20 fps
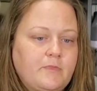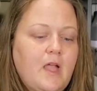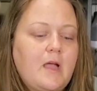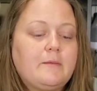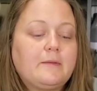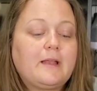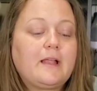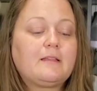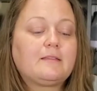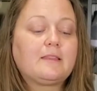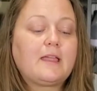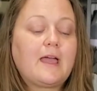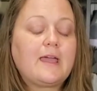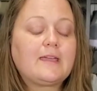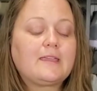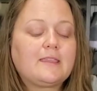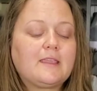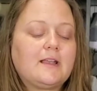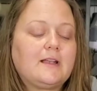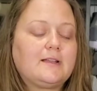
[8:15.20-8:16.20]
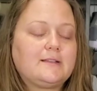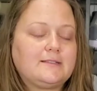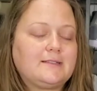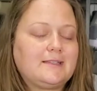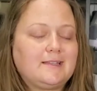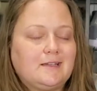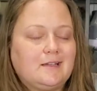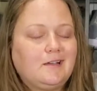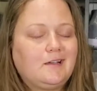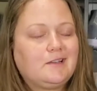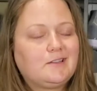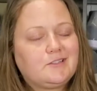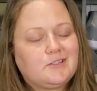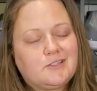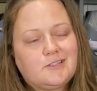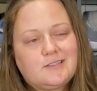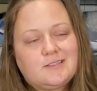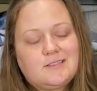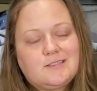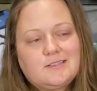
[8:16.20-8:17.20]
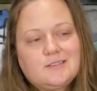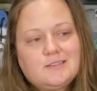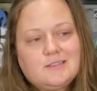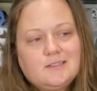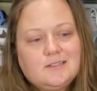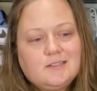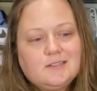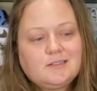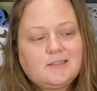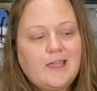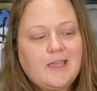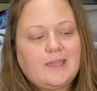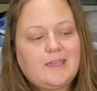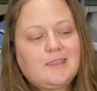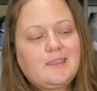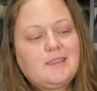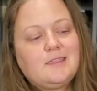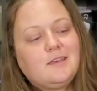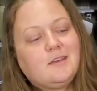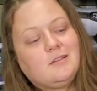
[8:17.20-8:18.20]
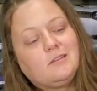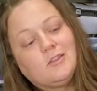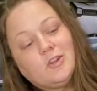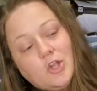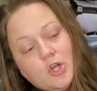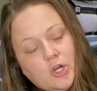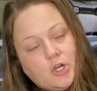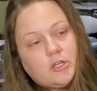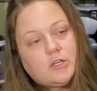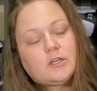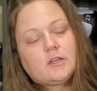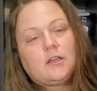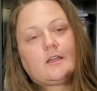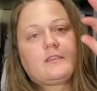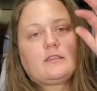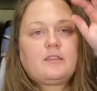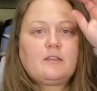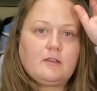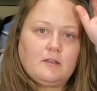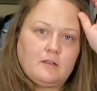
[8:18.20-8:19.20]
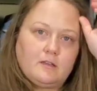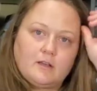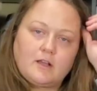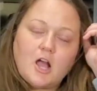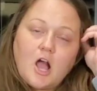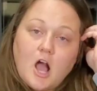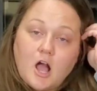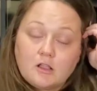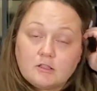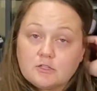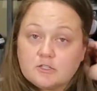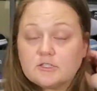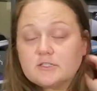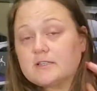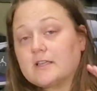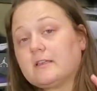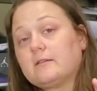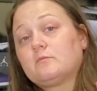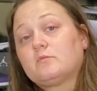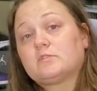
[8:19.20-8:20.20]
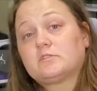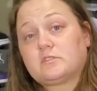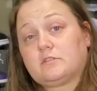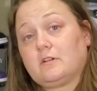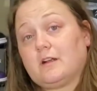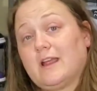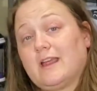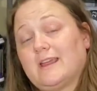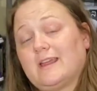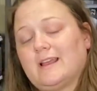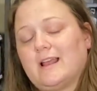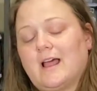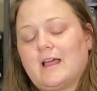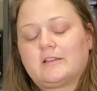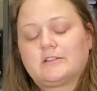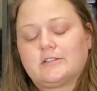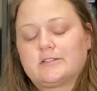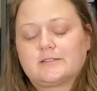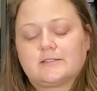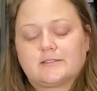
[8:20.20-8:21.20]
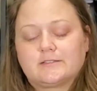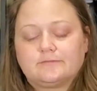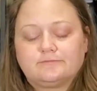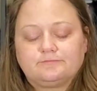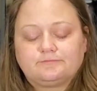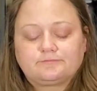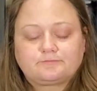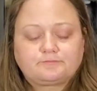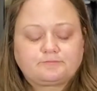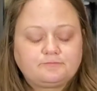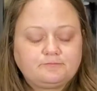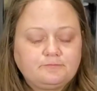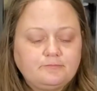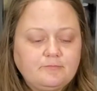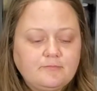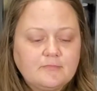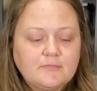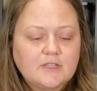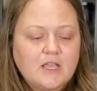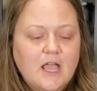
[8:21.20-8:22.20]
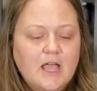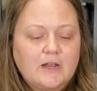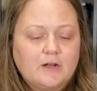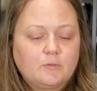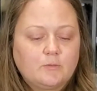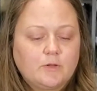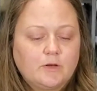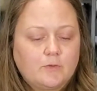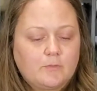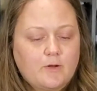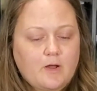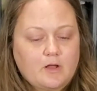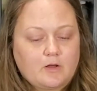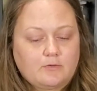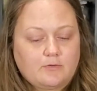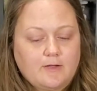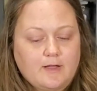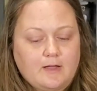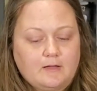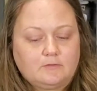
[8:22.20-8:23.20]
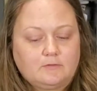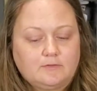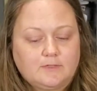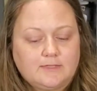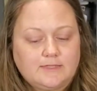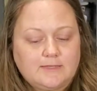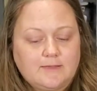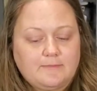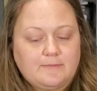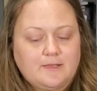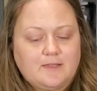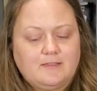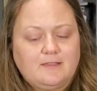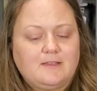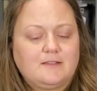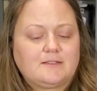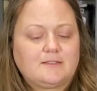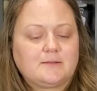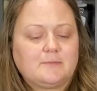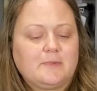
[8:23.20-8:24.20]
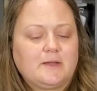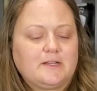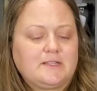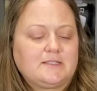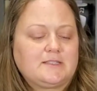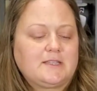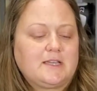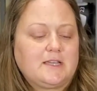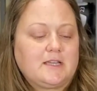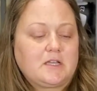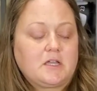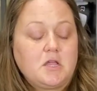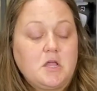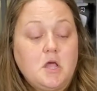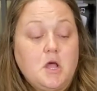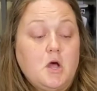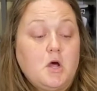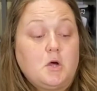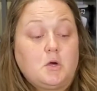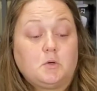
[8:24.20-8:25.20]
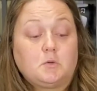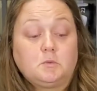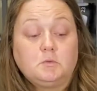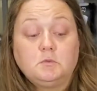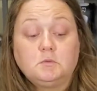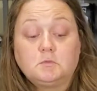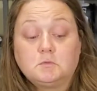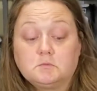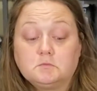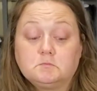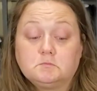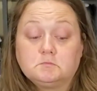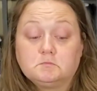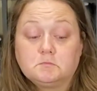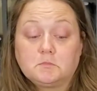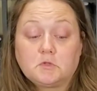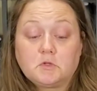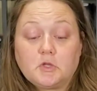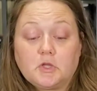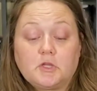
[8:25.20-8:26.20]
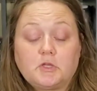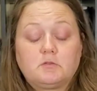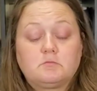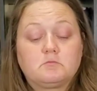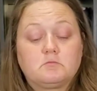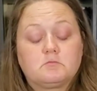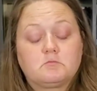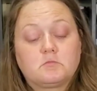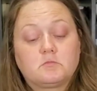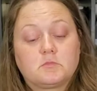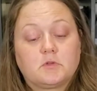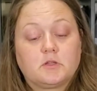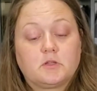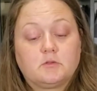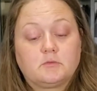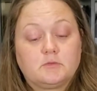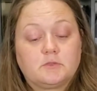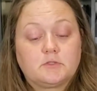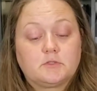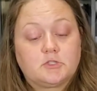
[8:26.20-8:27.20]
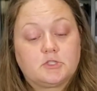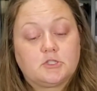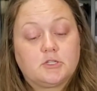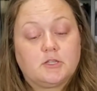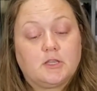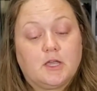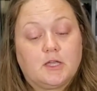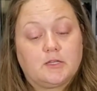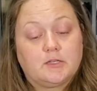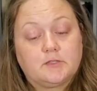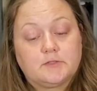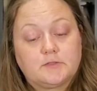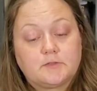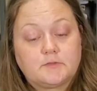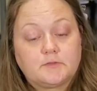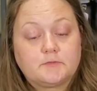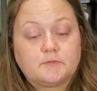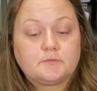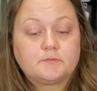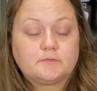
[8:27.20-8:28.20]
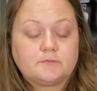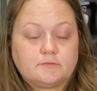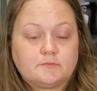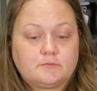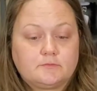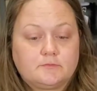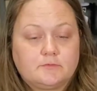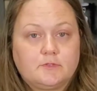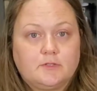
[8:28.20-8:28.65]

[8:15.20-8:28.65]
I mean, I like that idea. I just like the look. The color scheme was great. I don't want to walk around with something that somebody's like, oh, okay, I know what she likes.